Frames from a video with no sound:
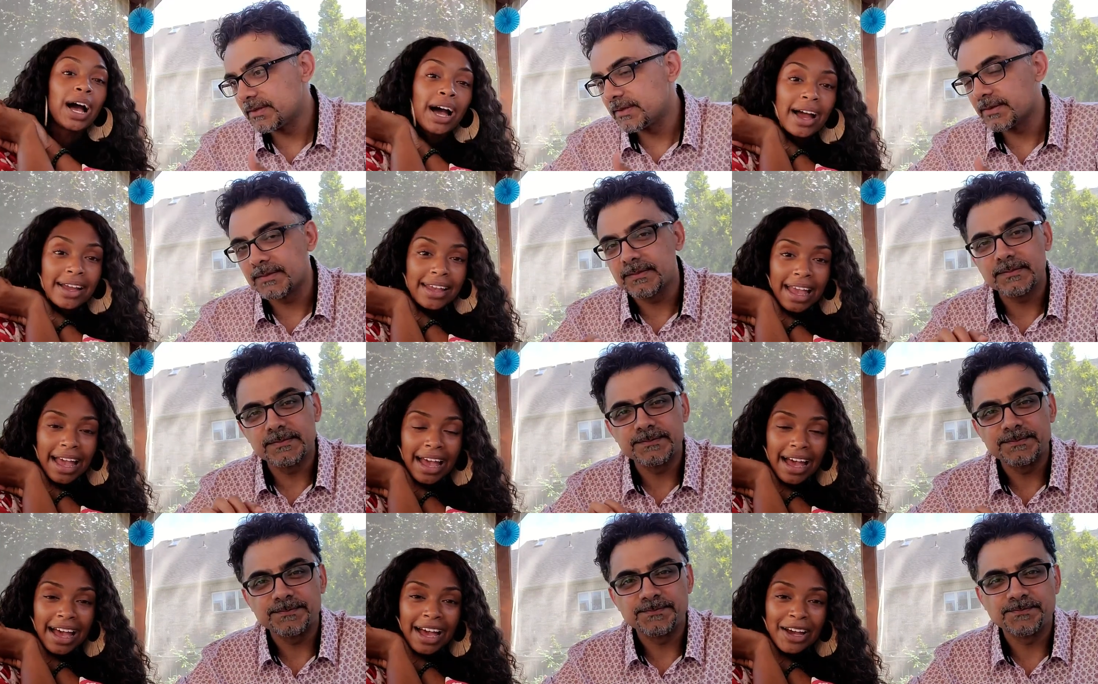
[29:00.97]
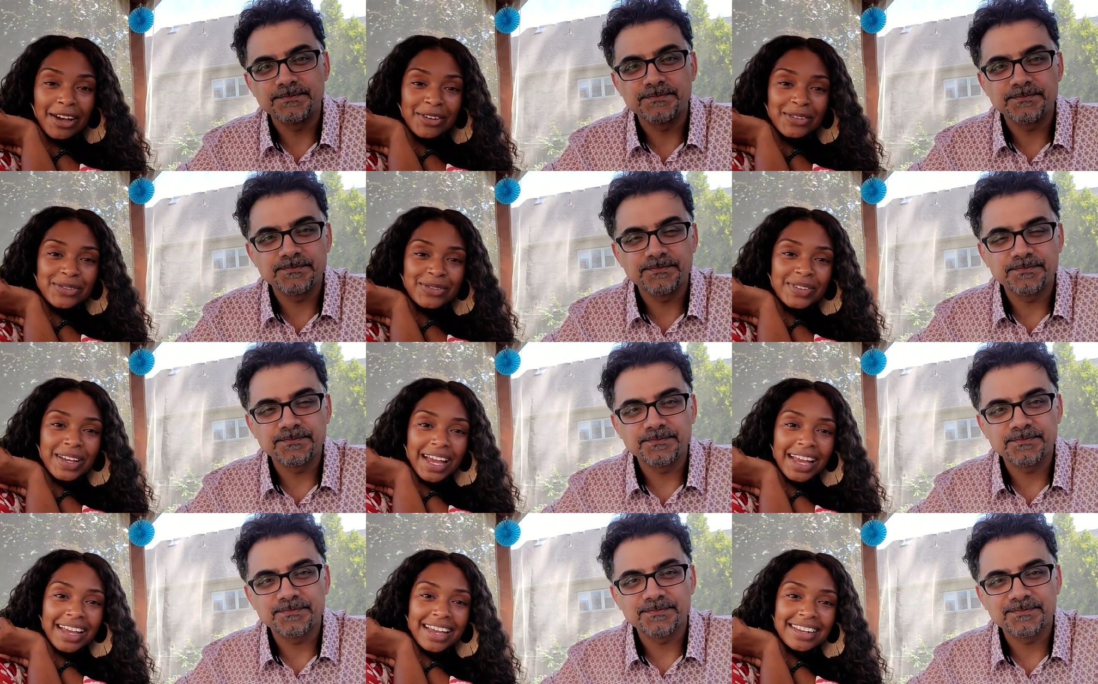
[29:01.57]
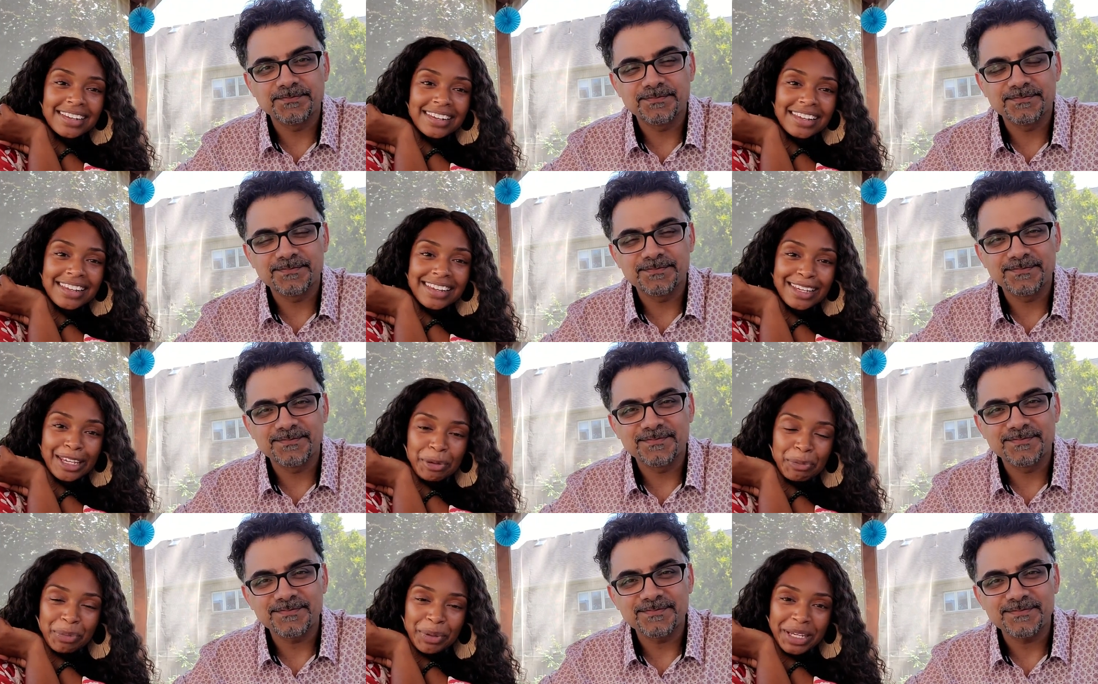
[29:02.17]
Speaker 1: I have an
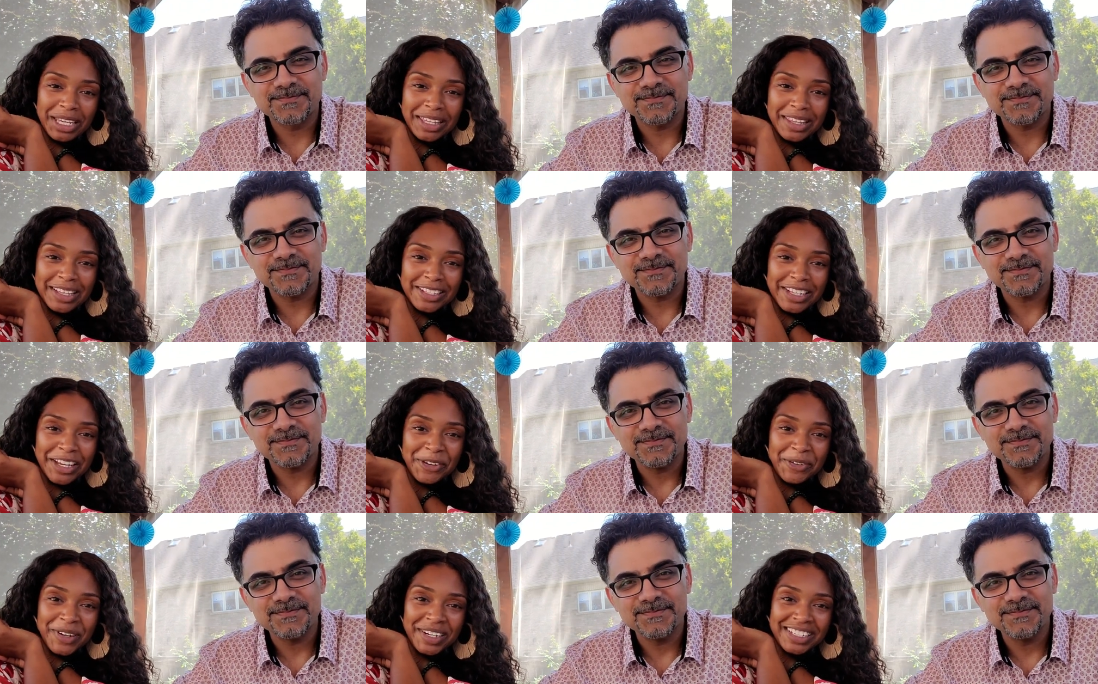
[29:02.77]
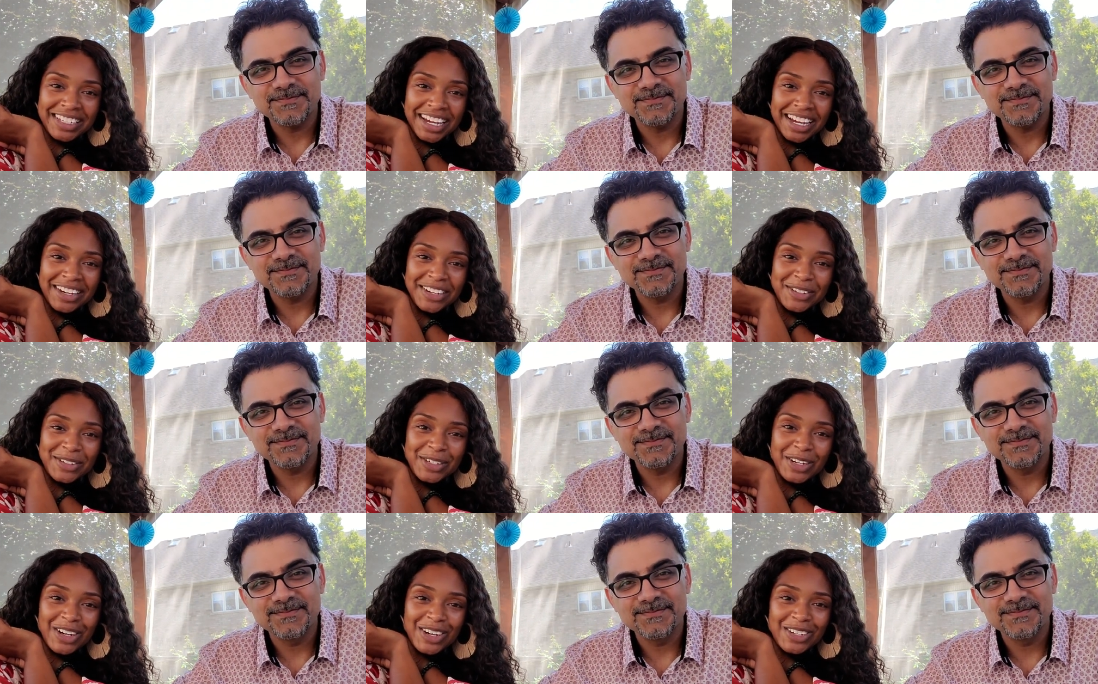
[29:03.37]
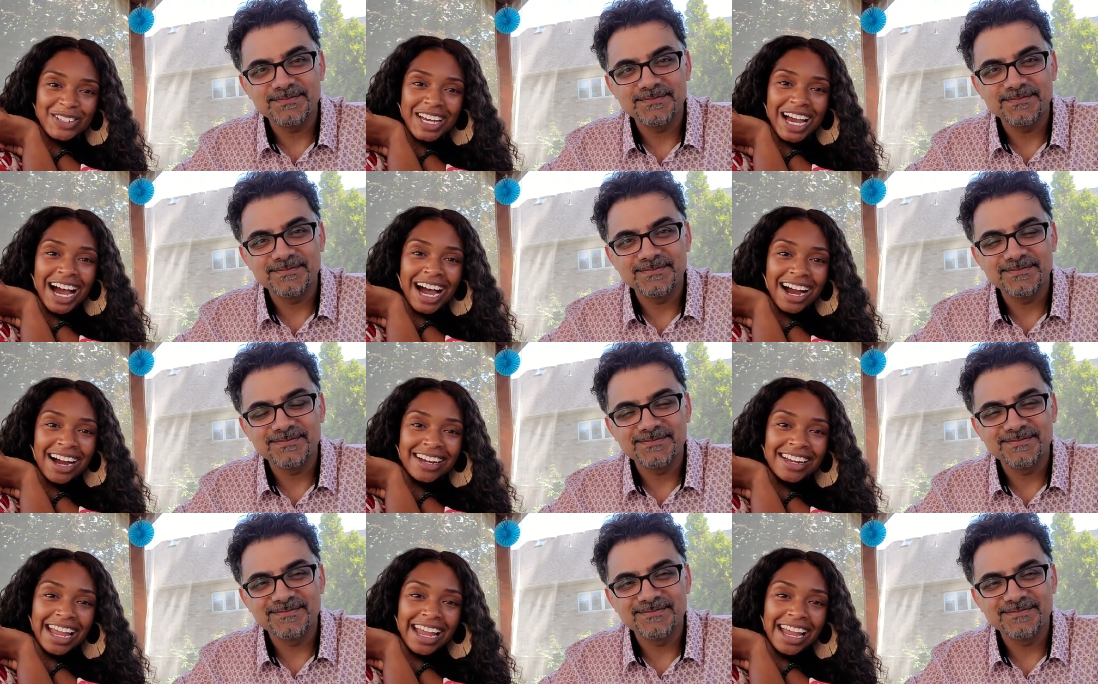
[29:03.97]
EP that's out right now called I